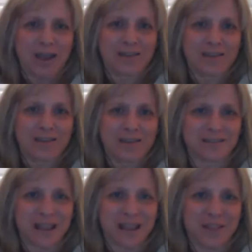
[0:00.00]
for you
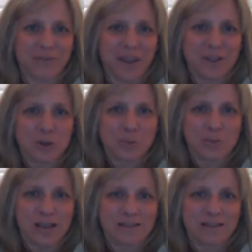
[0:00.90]
guys,
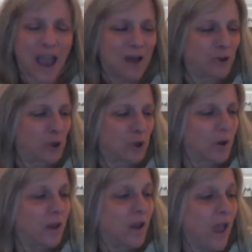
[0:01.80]
and the fans are blessed
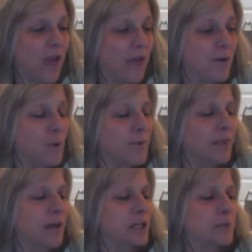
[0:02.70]
to have you.
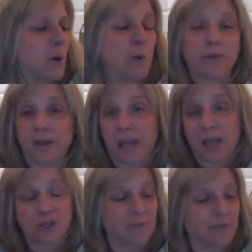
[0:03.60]
And the woman that I
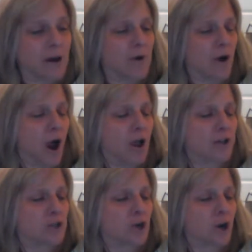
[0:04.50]
spoke with, in case you
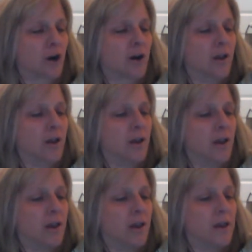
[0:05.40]
ever come across
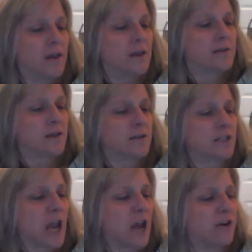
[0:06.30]
her,
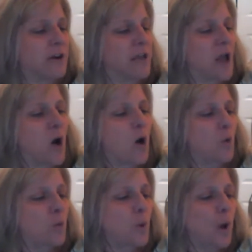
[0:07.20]
is
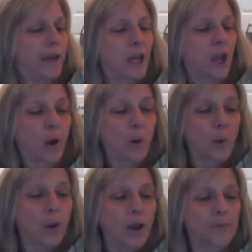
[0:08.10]
Terry
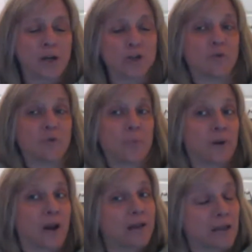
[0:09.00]
Wainio.
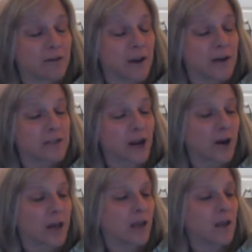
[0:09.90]
I'm not sure if I'm
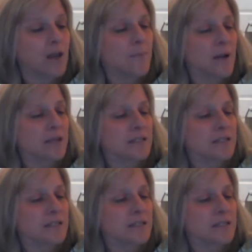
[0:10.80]
pronouncing it right, Terry.